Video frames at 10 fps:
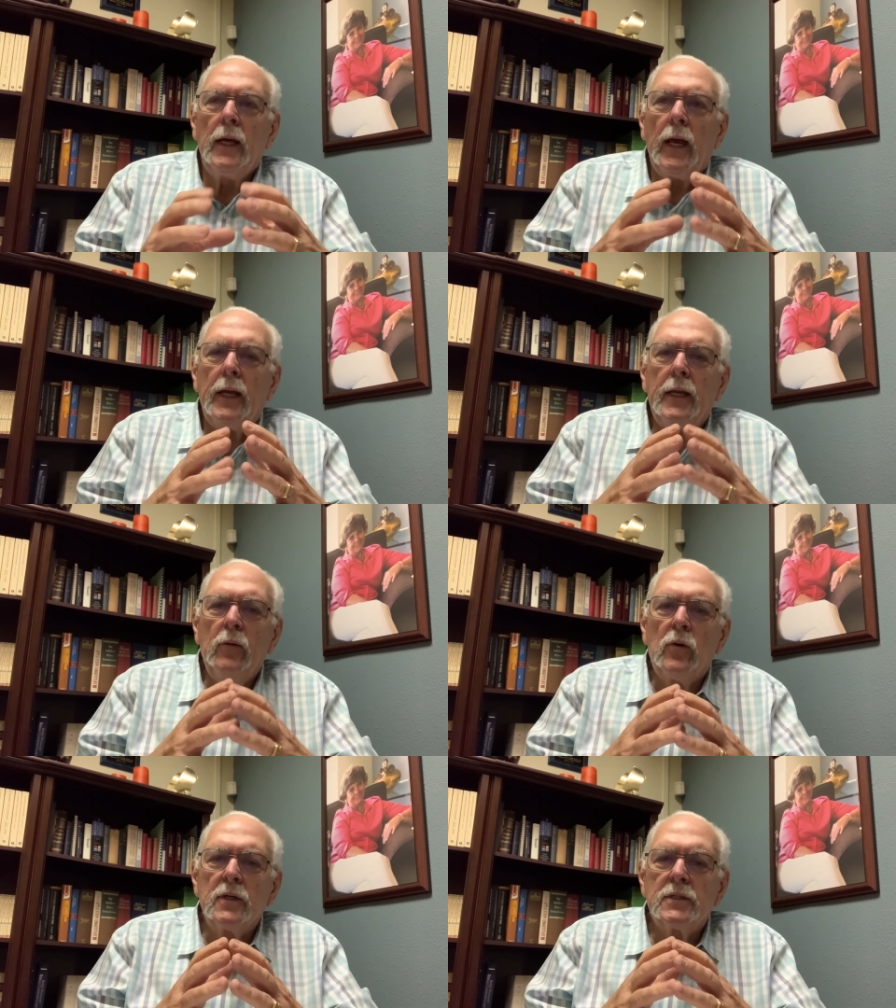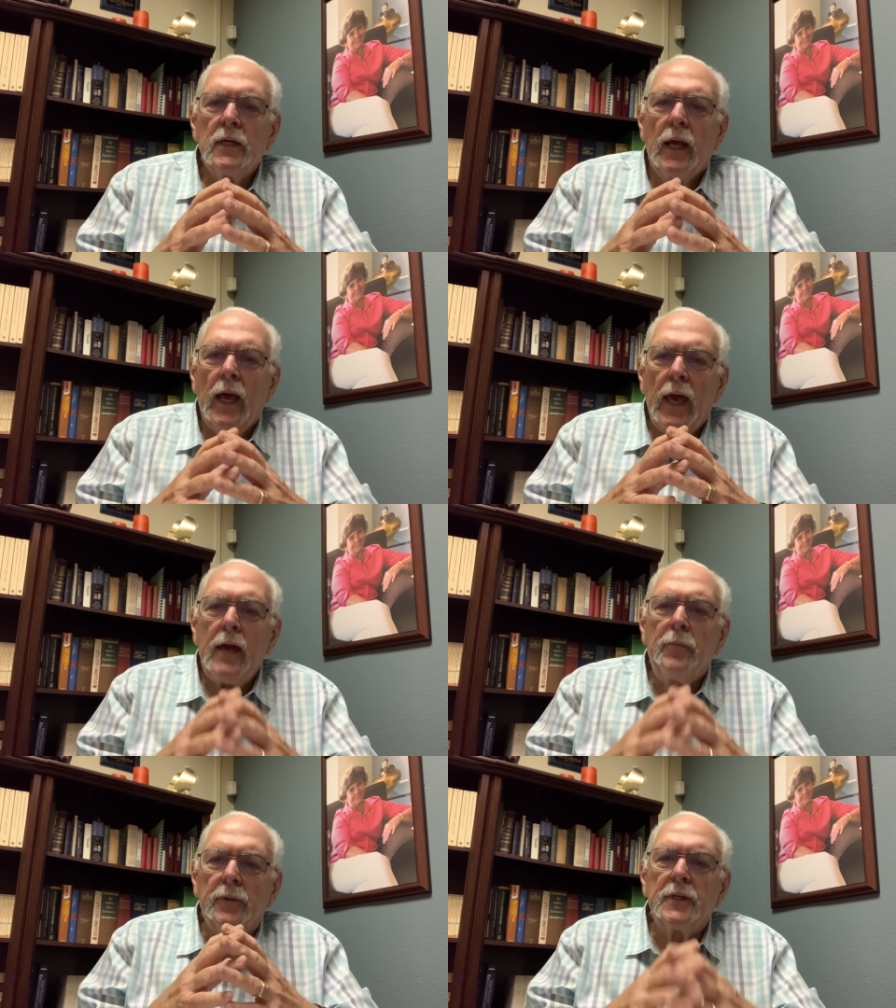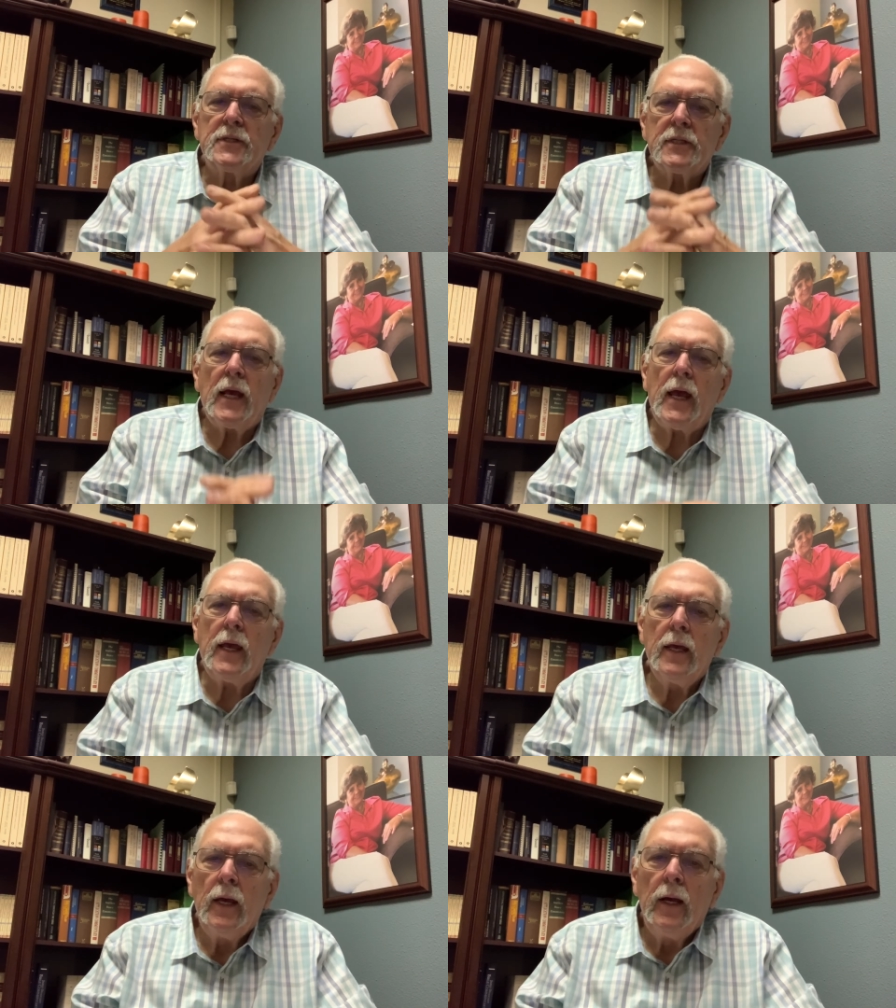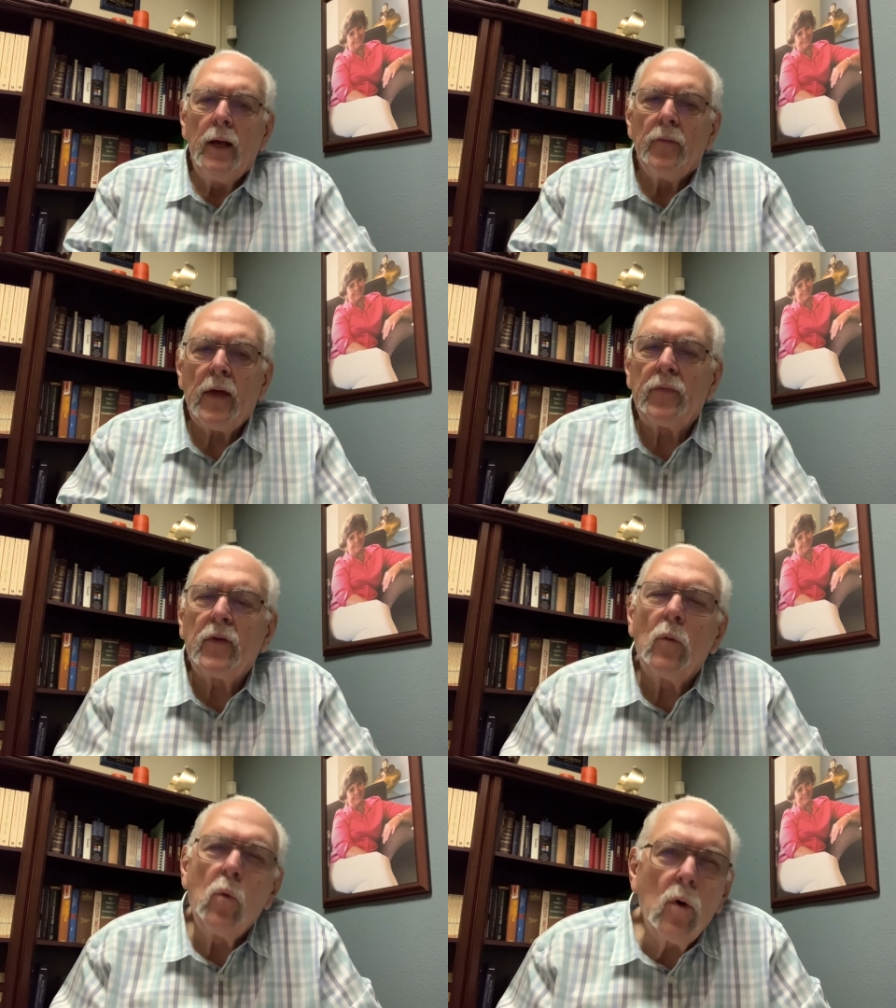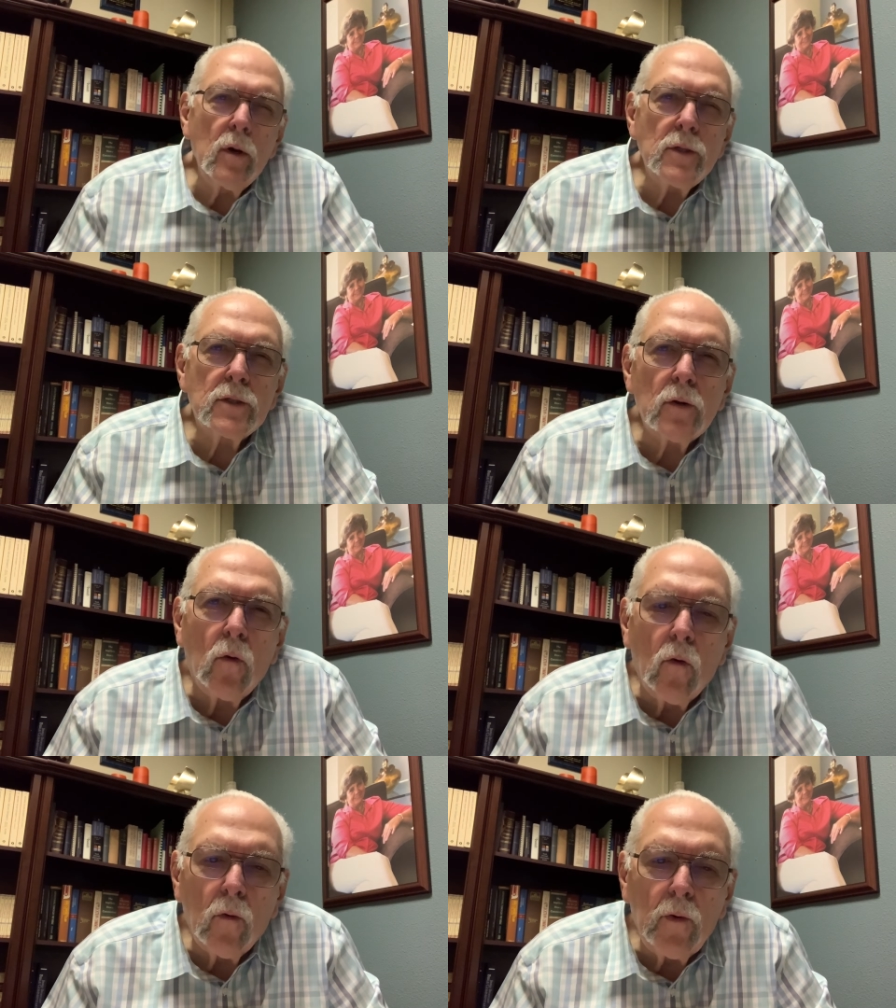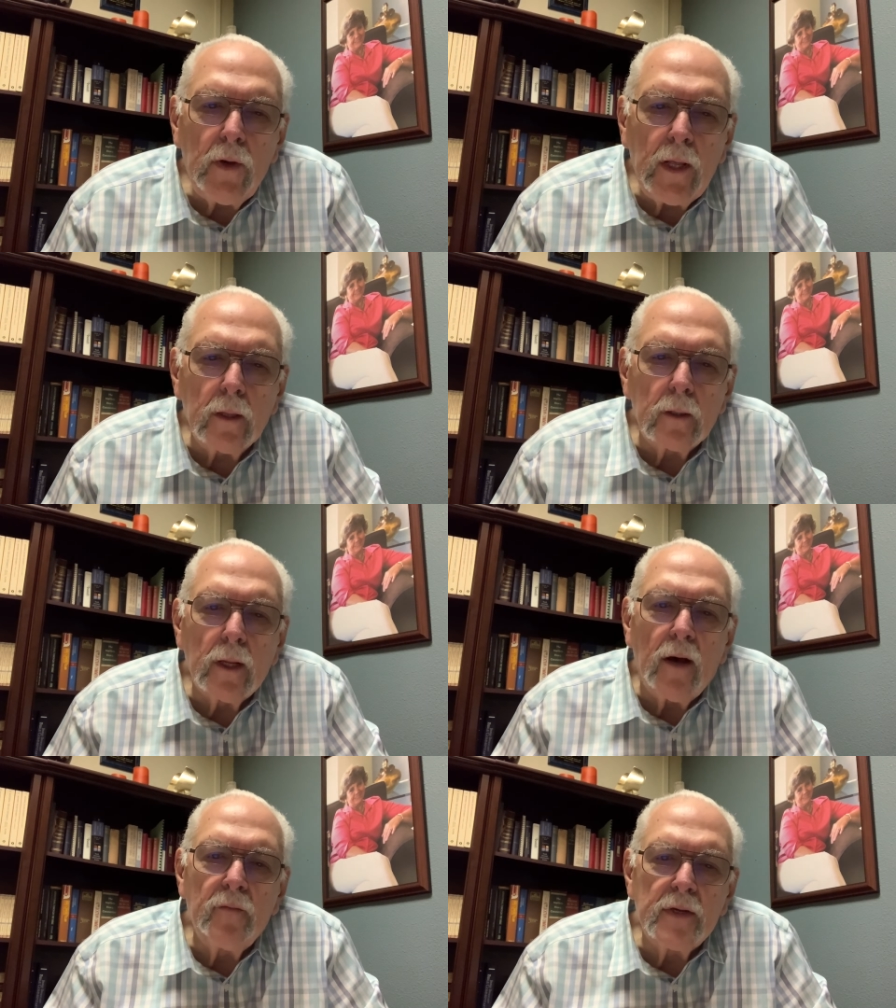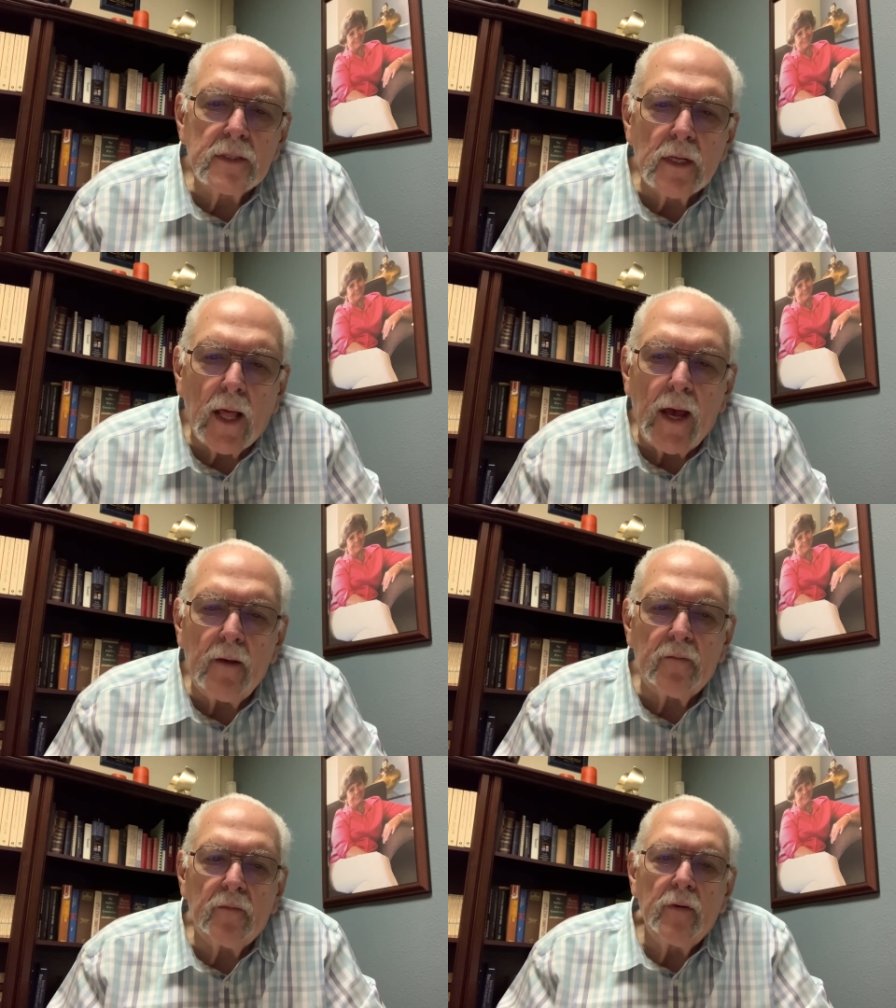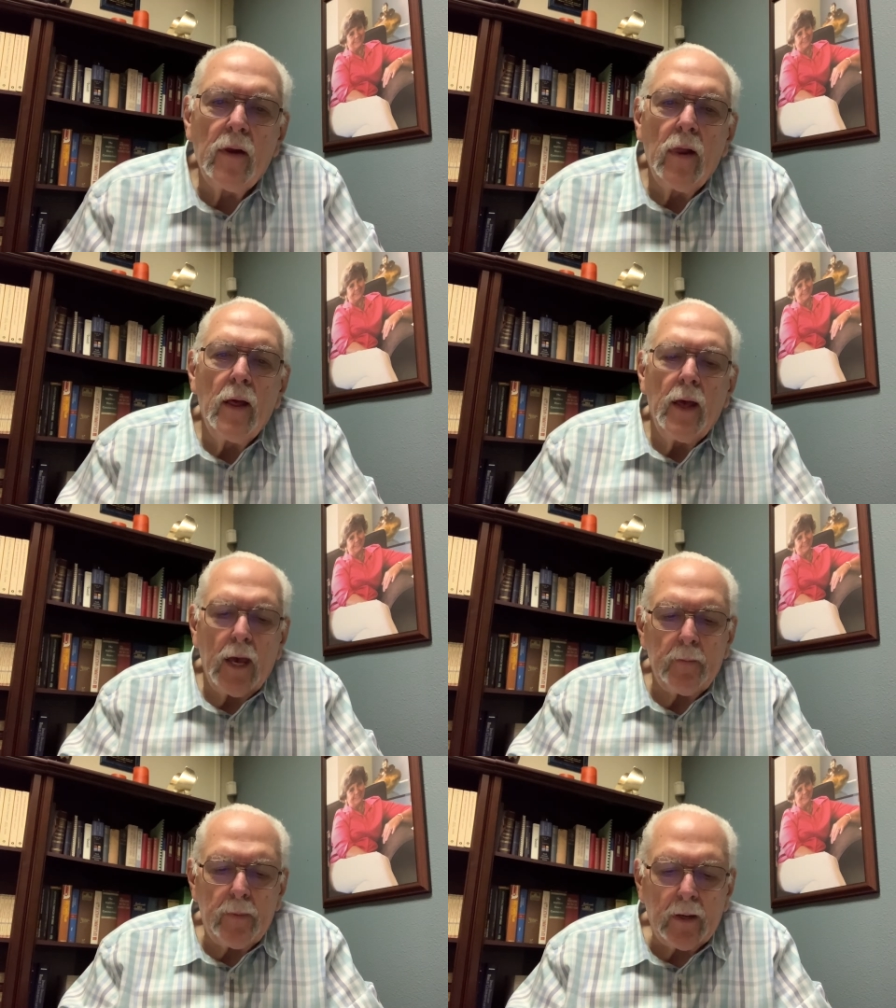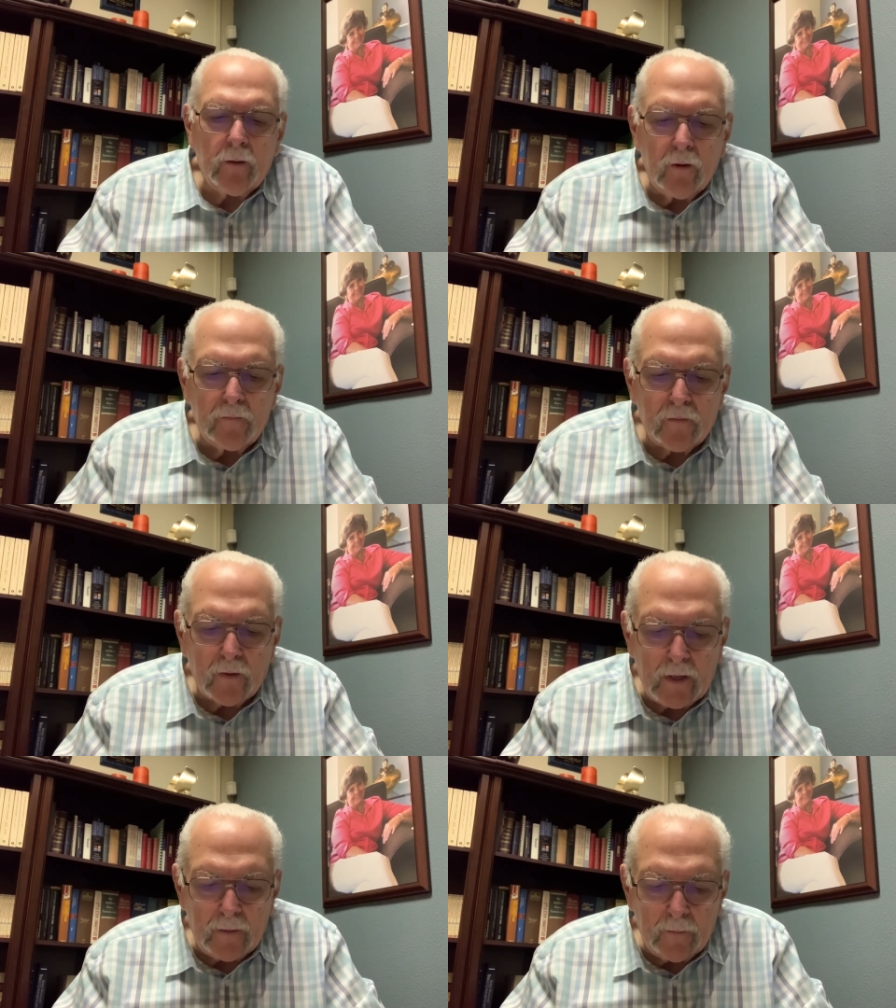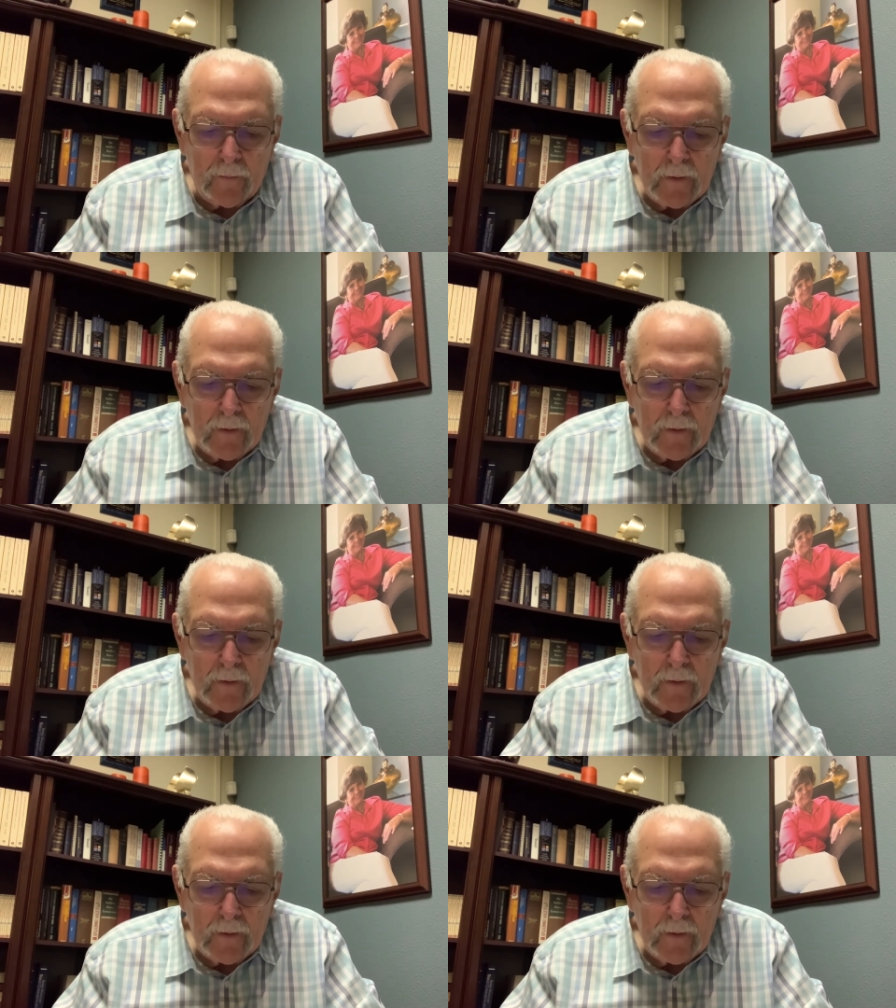and he was able to say that the worst ordeal of his life had been good for him